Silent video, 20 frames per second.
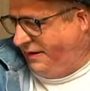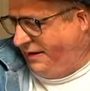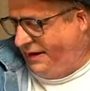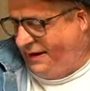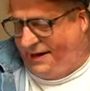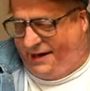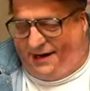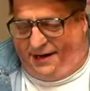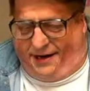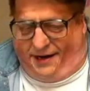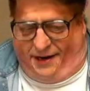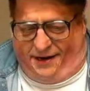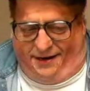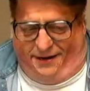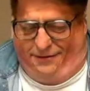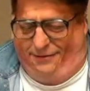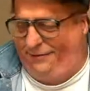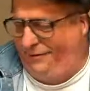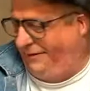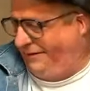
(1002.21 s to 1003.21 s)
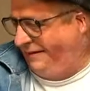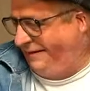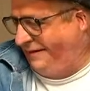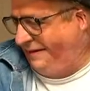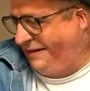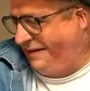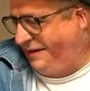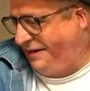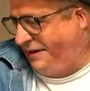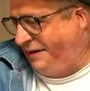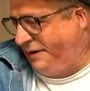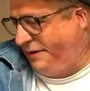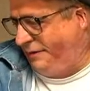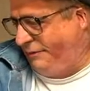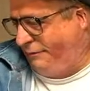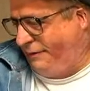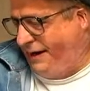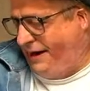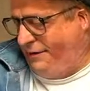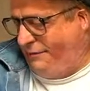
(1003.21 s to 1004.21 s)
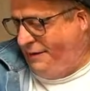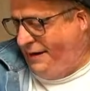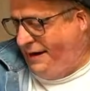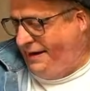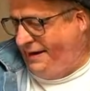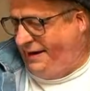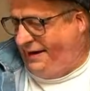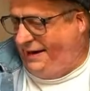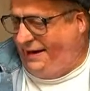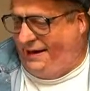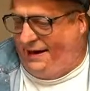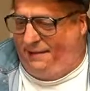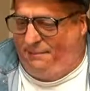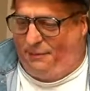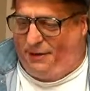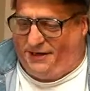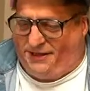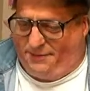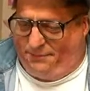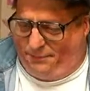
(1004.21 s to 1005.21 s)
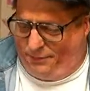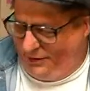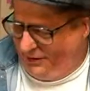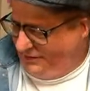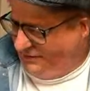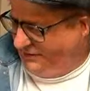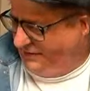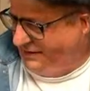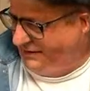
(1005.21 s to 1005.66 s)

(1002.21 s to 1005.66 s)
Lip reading: Rad, I bought some books,